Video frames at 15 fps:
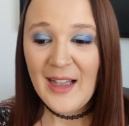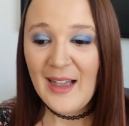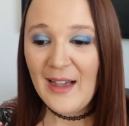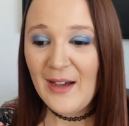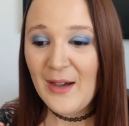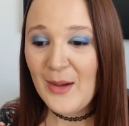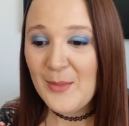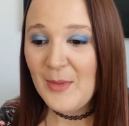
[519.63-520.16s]

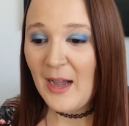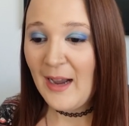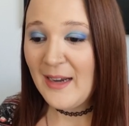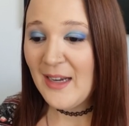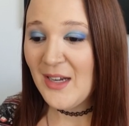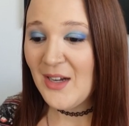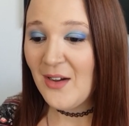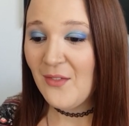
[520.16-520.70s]
Um, I
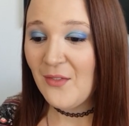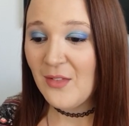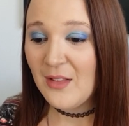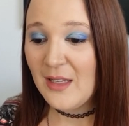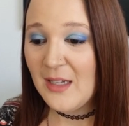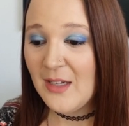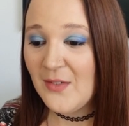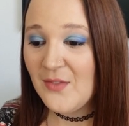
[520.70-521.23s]
have
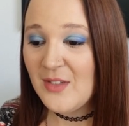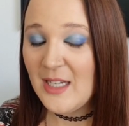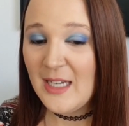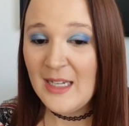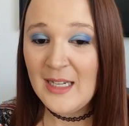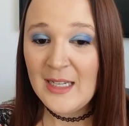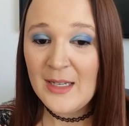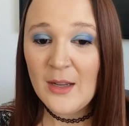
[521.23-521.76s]
lived
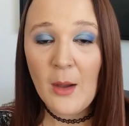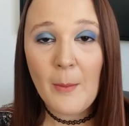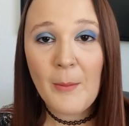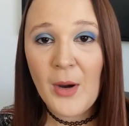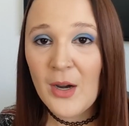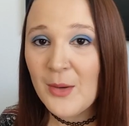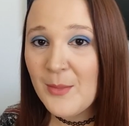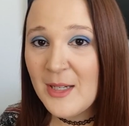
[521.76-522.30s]
in
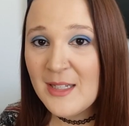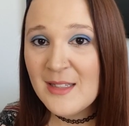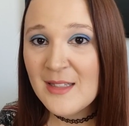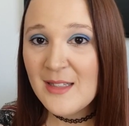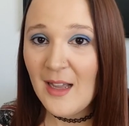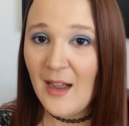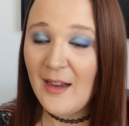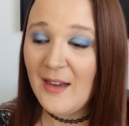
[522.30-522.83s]
apartments,
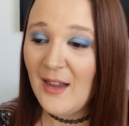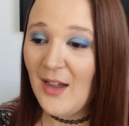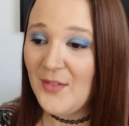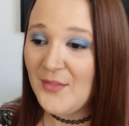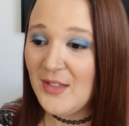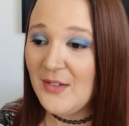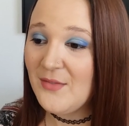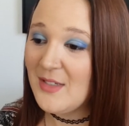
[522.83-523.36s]
I
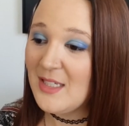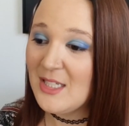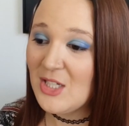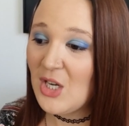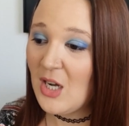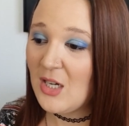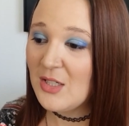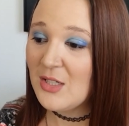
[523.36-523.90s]
have lived in
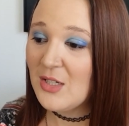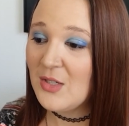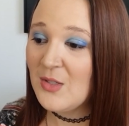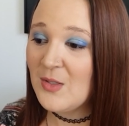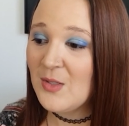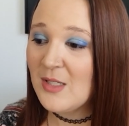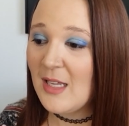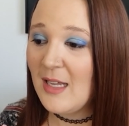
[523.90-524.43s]

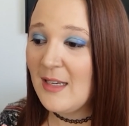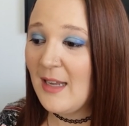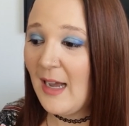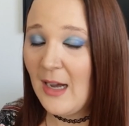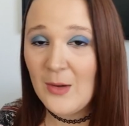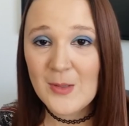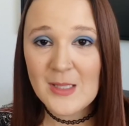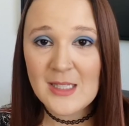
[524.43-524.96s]
condos and
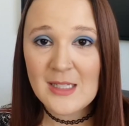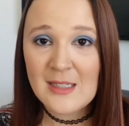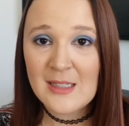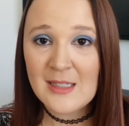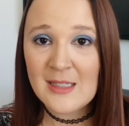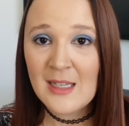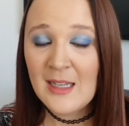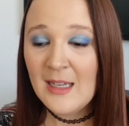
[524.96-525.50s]

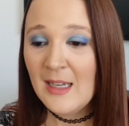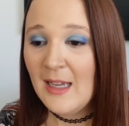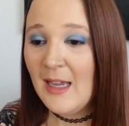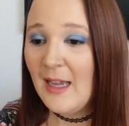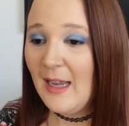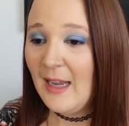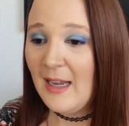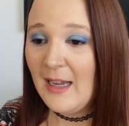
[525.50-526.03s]
houses
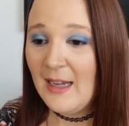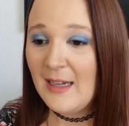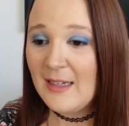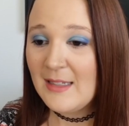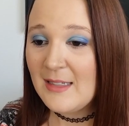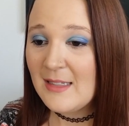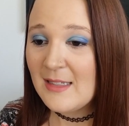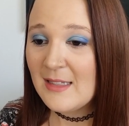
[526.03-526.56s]

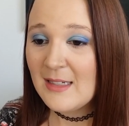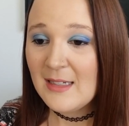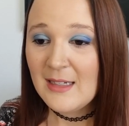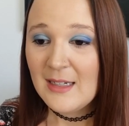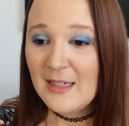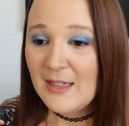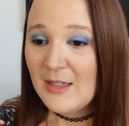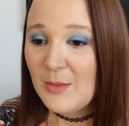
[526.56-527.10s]
and
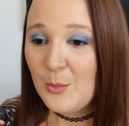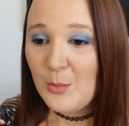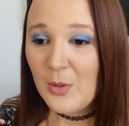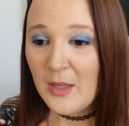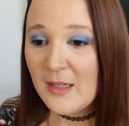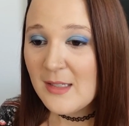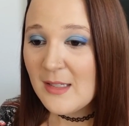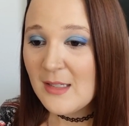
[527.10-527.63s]

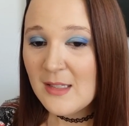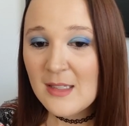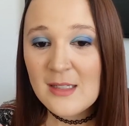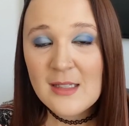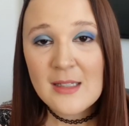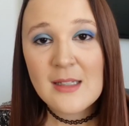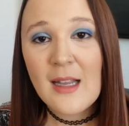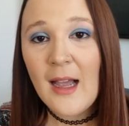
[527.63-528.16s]
places that
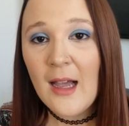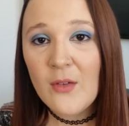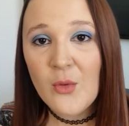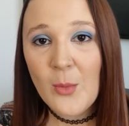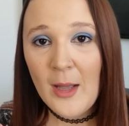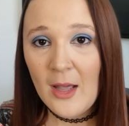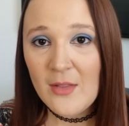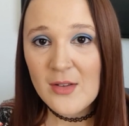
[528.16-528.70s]
didn't have
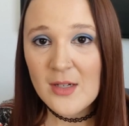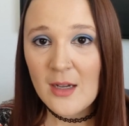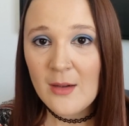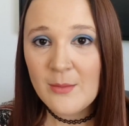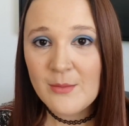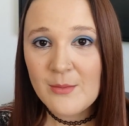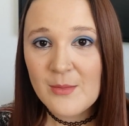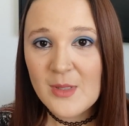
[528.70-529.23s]
a
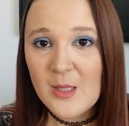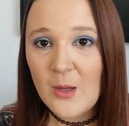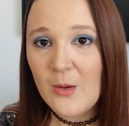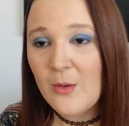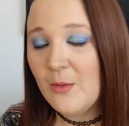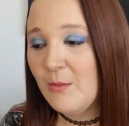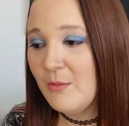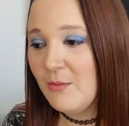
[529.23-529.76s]
bathtub.
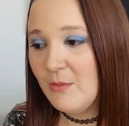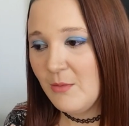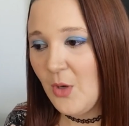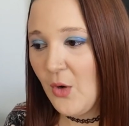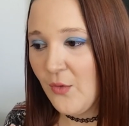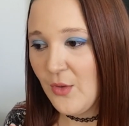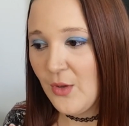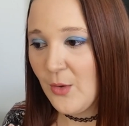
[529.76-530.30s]
So
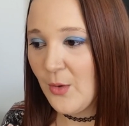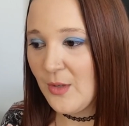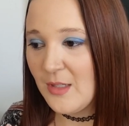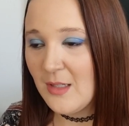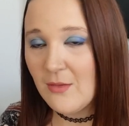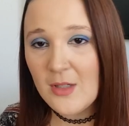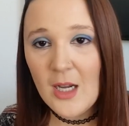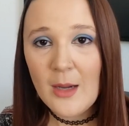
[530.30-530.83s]
over the
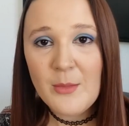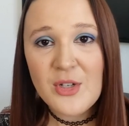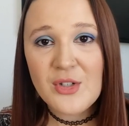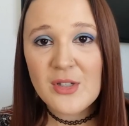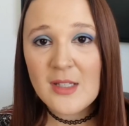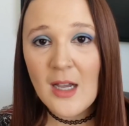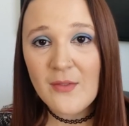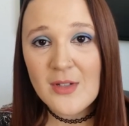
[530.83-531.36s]
course of time. You
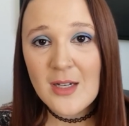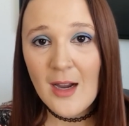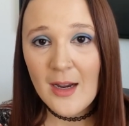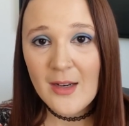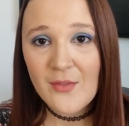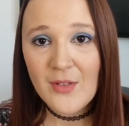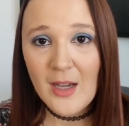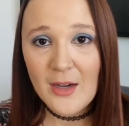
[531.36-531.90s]
just have to
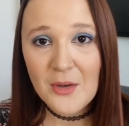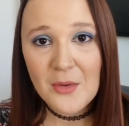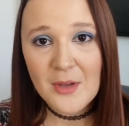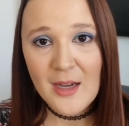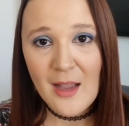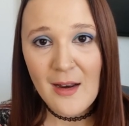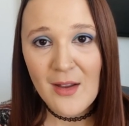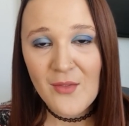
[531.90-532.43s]
kind of get
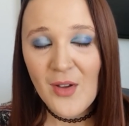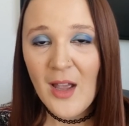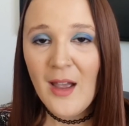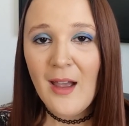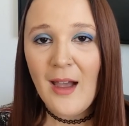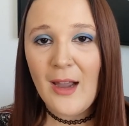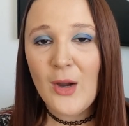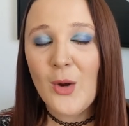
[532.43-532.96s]
creative.
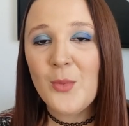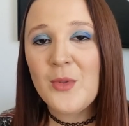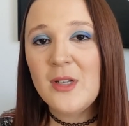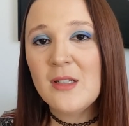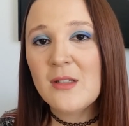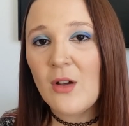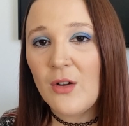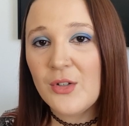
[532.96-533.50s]
I hope
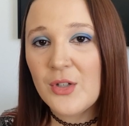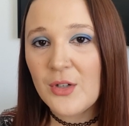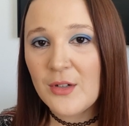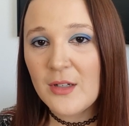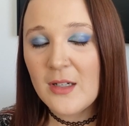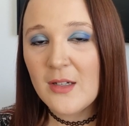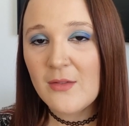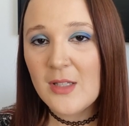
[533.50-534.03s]
these
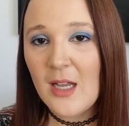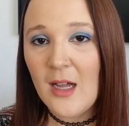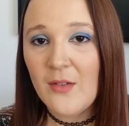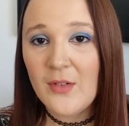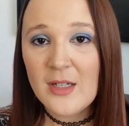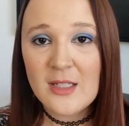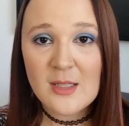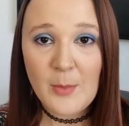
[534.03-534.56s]
alternatives
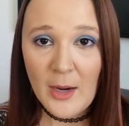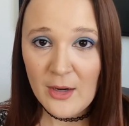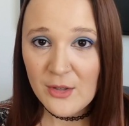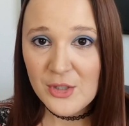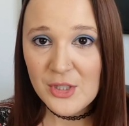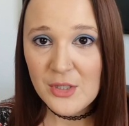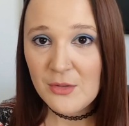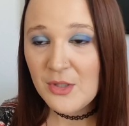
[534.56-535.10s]
have
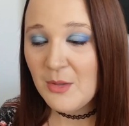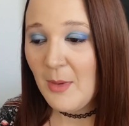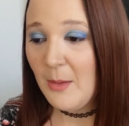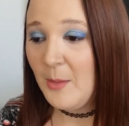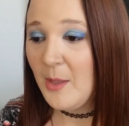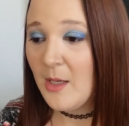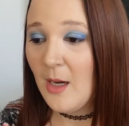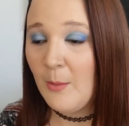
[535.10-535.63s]
inspired you to
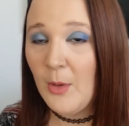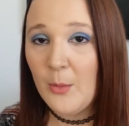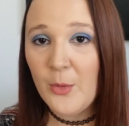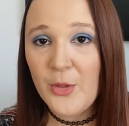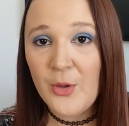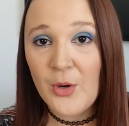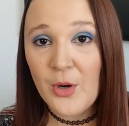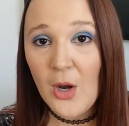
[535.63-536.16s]
maybe come up
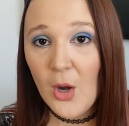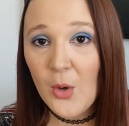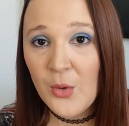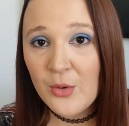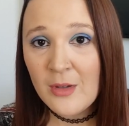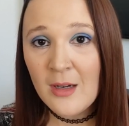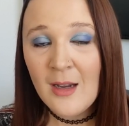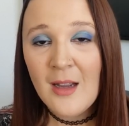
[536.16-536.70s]
with your
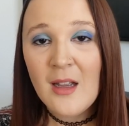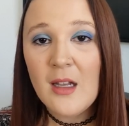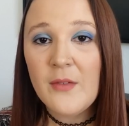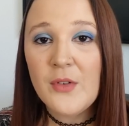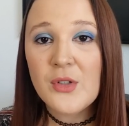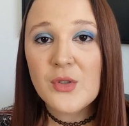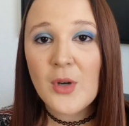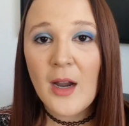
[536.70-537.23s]
own.
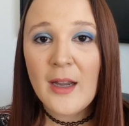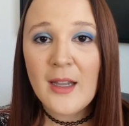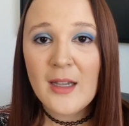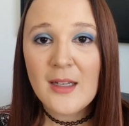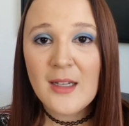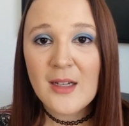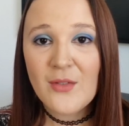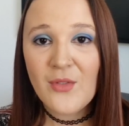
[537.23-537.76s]
If you try
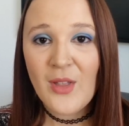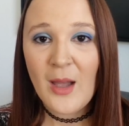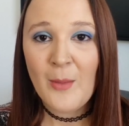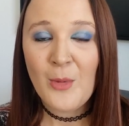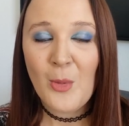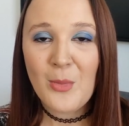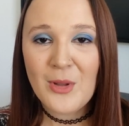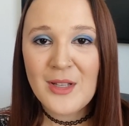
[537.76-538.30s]
any of
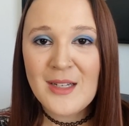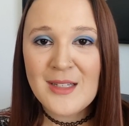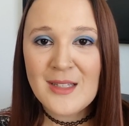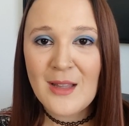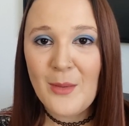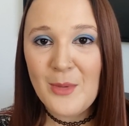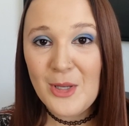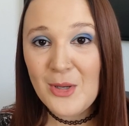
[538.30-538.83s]
them, please
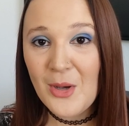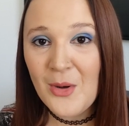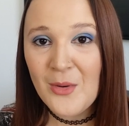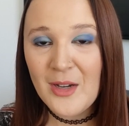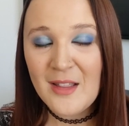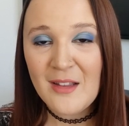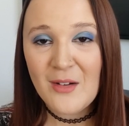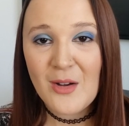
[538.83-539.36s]
let me know
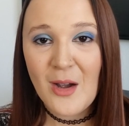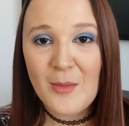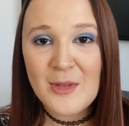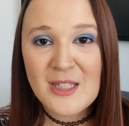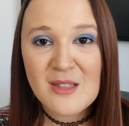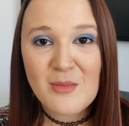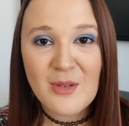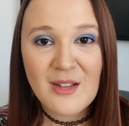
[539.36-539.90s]
in the
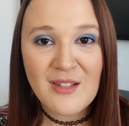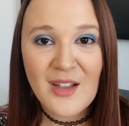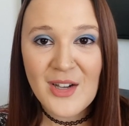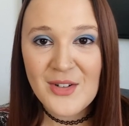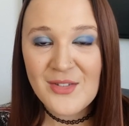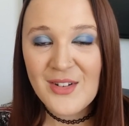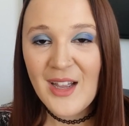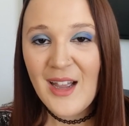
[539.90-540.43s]
comments
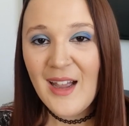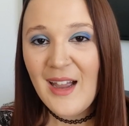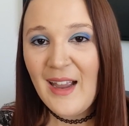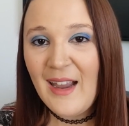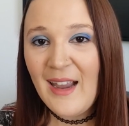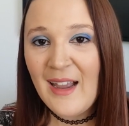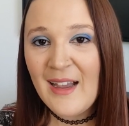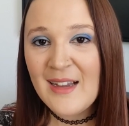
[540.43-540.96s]
below.
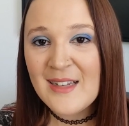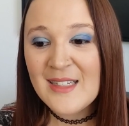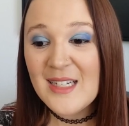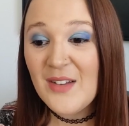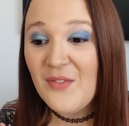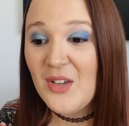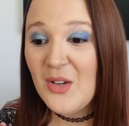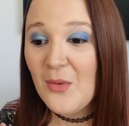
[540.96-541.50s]
And
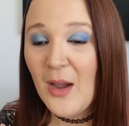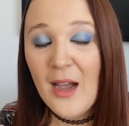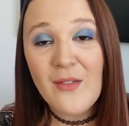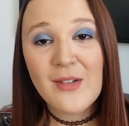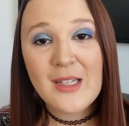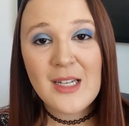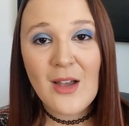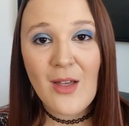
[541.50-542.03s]
if you have
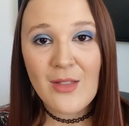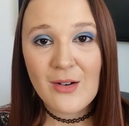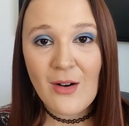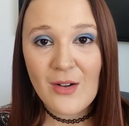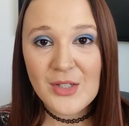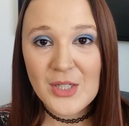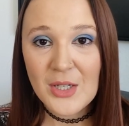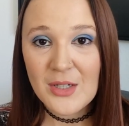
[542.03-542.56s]
any other
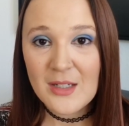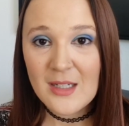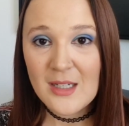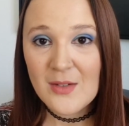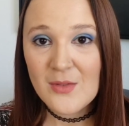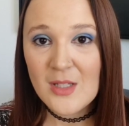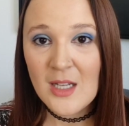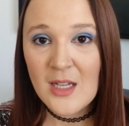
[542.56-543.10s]

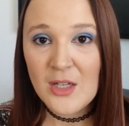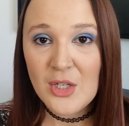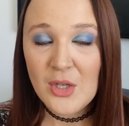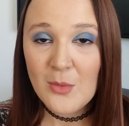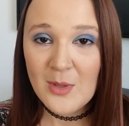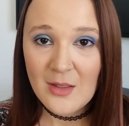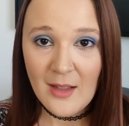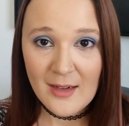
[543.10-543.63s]
alternatives that you
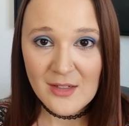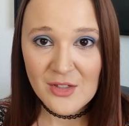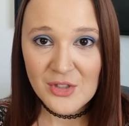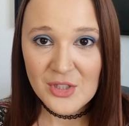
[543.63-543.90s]
would like to